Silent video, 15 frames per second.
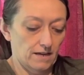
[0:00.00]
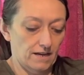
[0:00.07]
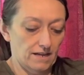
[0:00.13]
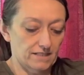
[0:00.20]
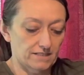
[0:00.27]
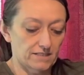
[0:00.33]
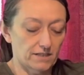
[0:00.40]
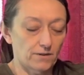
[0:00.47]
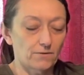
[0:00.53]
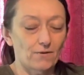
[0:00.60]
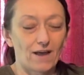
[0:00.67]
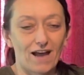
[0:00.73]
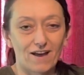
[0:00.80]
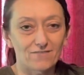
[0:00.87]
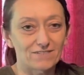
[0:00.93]
I don't
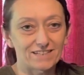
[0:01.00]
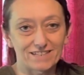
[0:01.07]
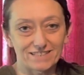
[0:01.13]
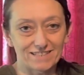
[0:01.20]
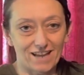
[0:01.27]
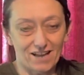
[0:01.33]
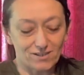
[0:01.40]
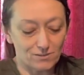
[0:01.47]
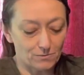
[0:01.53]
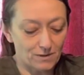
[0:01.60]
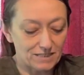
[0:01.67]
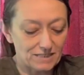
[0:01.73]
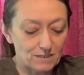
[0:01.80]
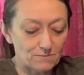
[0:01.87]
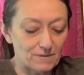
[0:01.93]
have an exact
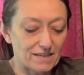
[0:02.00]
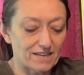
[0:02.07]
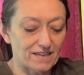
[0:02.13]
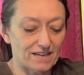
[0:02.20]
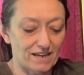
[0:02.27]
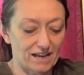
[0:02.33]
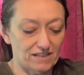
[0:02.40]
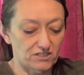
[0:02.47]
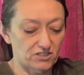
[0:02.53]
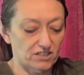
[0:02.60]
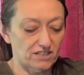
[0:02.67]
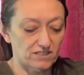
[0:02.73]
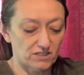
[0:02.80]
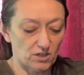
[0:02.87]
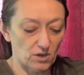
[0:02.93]
recipe. I
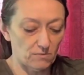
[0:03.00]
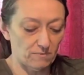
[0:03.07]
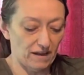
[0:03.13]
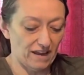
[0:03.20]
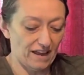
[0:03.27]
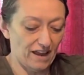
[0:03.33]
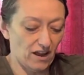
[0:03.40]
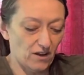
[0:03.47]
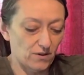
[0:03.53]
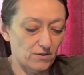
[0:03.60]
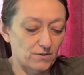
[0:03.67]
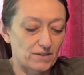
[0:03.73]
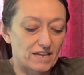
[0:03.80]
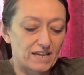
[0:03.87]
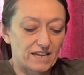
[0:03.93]
just go by how
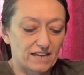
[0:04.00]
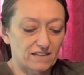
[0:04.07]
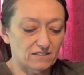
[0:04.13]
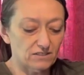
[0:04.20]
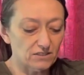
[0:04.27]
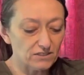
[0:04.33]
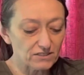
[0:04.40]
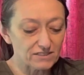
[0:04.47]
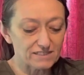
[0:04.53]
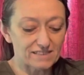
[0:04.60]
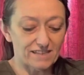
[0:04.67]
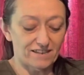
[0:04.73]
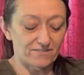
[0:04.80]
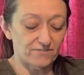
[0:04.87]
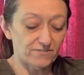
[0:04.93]
it looks
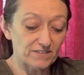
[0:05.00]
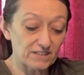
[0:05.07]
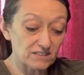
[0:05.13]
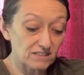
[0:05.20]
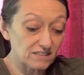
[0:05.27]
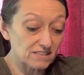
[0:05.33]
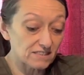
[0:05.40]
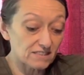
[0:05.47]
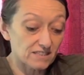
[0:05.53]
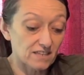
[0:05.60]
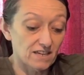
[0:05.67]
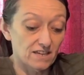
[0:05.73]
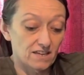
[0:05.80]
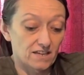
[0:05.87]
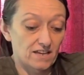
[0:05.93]
and
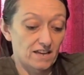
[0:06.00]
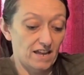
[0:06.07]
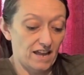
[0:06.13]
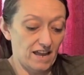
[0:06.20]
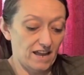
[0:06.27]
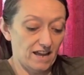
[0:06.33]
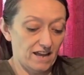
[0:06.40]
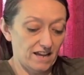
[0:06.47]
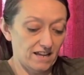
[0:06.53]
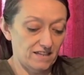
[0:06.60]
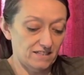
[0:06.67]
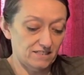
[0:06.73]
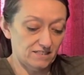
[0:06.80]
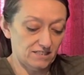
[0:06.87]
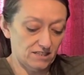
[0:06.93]
feels
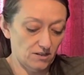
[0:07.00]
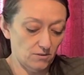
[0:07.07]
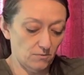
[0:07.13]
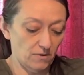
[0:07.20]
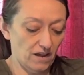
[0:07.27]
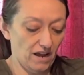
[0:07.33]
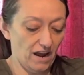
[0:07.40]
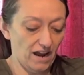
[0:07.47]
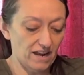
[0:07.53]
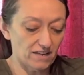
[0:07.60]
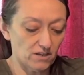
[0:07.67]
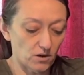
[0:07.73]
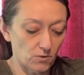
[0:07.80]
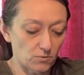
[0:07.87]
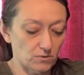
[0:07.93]
and what I
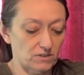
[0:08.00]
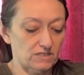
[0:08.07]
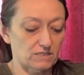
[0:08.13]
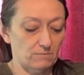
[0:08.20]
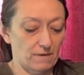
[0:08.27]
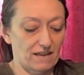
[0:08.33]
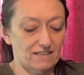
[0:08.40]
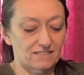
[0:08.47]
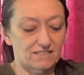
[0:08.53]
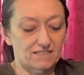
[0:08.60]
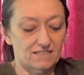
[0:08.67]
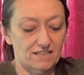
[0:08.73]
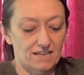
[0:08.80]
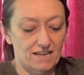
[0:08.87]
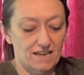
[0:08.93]
know works
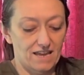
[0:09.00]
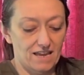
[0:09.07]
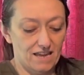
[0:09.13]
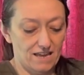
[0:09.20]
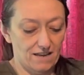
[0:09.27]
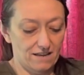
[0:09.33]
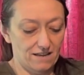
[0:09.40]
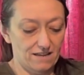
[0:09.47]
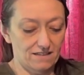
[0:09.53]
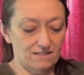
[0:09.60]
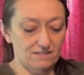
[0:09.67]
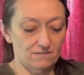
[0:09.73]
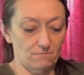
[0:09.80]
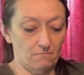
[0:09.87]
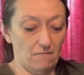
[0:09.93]
best
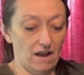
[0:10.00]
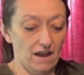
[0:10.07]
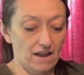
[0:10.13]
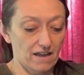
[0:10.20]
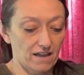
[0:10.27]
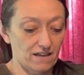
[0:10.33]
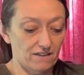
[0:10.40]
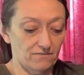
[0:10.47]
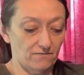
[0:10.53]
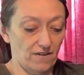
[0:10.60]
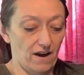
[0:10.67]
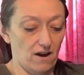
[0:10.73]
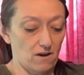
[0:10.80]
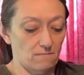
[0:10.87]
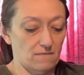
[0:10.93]
in my
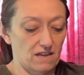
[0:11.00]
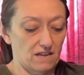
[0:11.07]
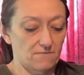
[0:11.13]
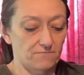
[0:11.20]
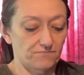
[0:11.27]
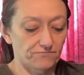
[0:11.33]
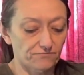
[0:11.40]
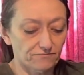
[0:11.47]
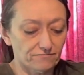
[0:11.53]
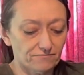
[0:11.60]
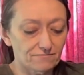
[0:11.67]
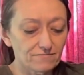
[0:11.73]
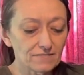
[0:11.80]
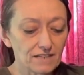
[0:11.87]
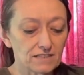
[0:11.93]
environment.
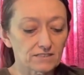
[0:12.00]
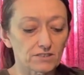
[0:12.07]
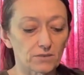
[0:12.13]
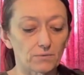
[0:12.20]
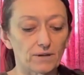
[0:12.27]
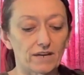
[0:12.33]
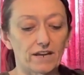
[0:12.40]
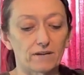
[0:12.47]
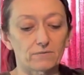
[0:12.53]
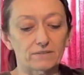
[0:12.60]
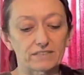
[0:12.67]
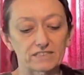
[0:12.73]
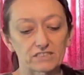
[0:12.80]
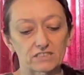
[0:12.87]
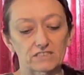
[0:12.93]
And so what I
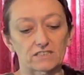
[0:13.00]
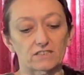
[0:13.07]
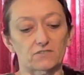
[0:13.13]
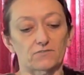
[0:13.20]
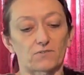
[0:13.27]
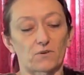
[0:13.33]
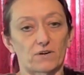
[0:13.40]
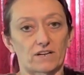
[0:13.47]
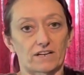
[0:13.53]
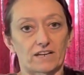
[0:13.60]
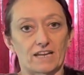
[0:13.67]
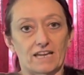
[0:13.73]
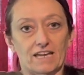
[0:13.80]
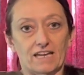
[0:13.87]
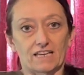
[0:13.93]
really just look for
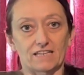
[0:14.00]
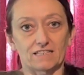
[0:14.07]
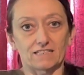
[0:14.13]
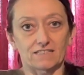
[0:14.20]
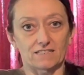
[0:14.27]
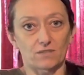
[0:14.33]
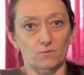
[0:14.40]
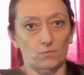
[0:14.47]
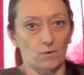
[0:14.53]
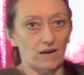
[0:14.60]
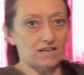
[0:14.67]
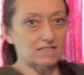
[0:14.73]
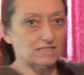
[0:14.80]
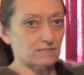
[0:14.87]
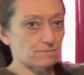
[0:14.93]
is the
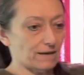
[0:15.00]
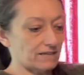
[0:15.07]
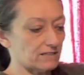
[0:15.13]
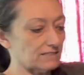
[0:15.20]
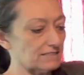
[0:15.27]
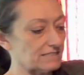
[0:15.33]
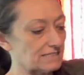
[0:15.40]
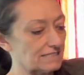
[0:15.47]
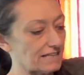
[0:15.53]
white speckles